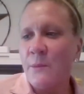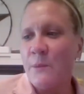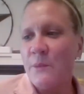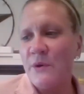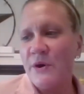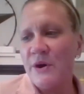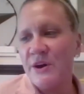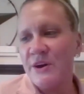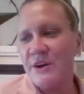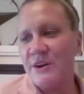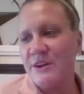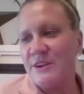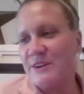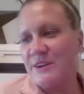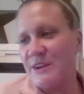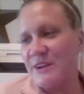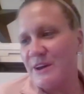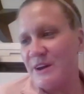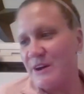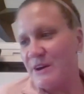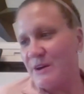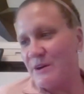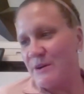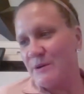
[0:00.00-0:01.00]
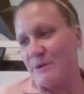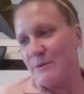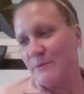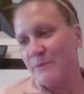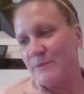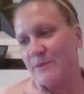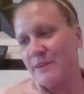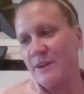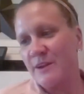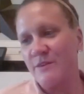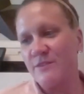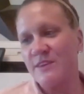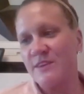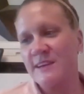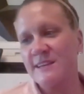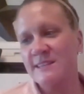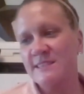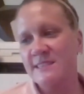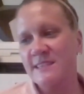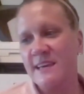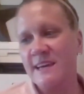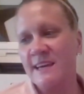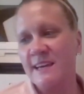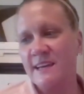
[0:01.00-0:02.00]
but um, you know,
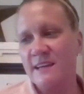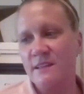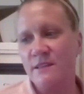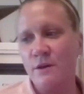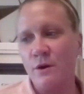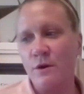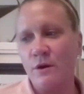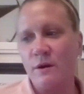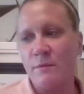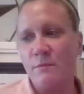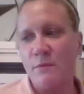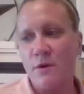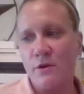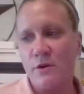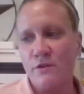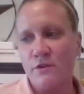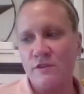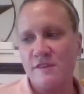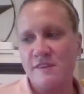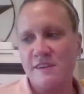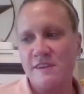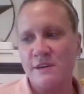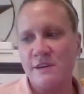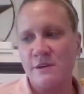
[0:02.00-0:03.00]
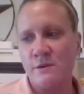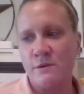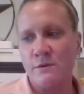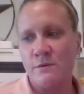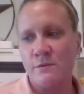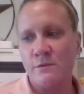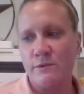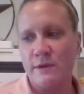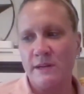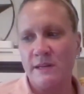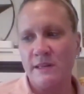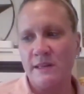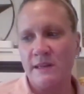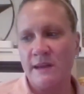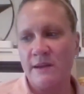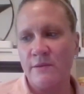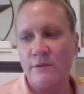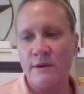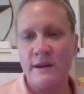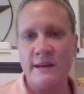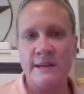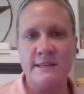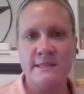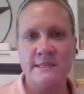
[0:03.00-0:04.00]
things like locomotor skill relay
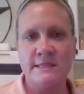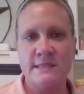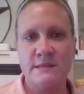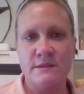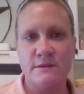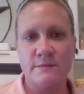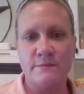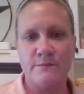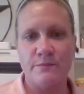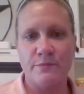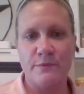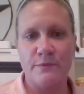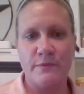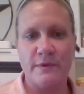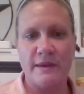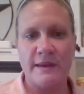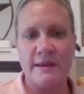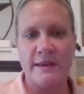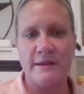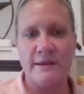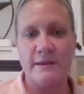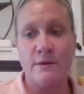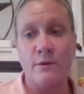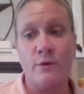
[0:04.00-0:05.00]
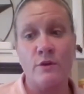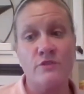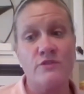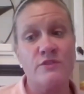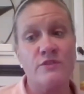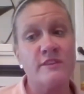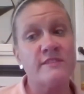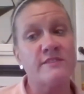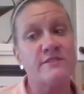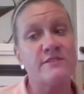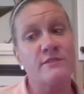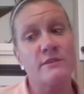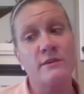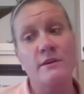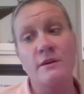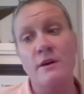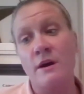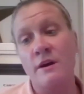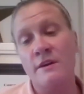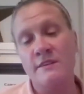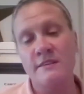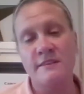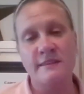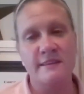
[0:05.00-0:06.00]
race, and, eh, or just
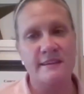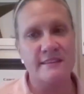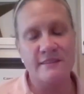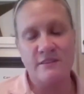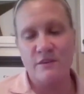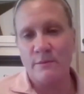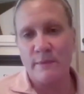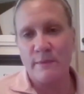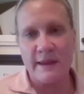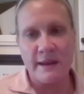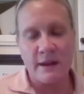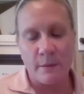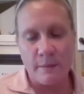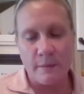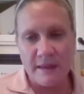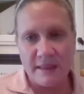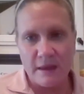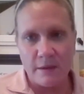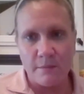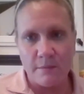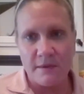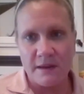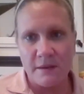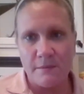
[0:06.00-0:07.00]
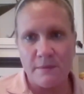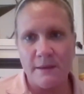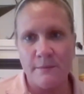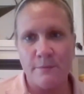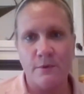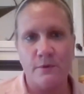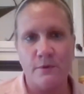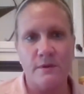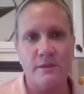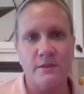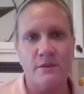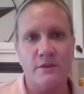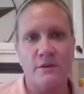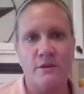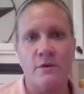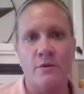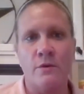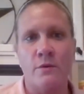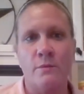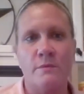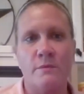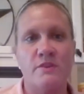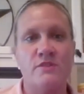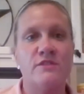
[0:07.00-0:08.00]
on because there may not be that many people in their
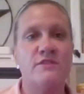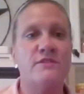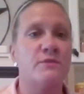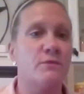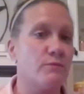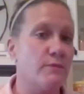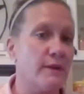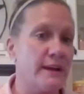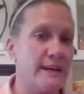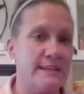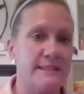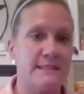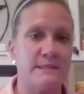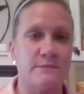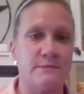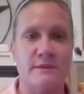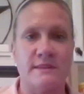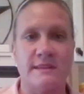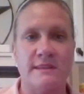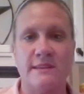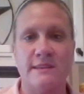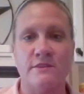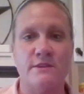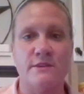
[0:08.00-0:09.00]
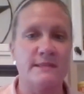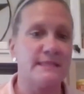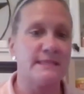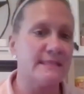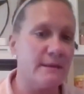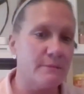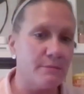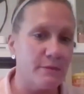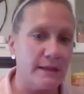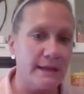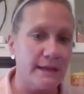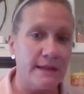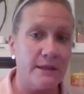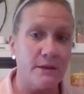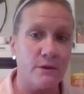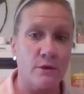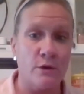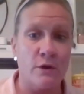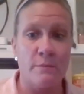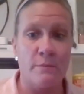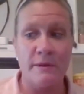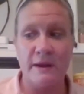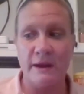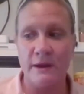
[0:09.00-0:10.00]
home, but just a race with either a sibling
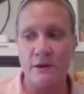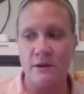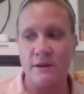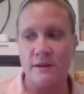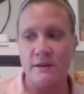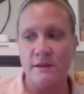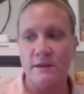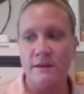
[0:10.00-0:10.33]
or a parent.